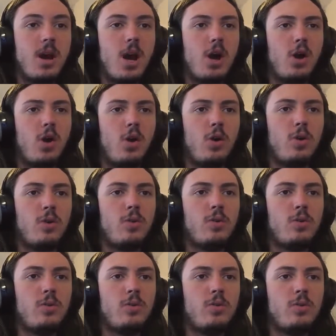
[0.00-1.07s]
Oh!
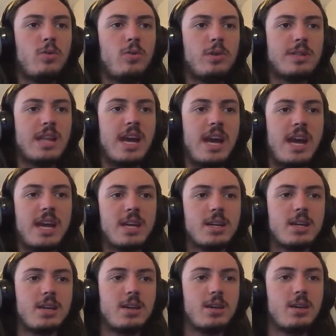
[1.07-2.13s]
What the heck?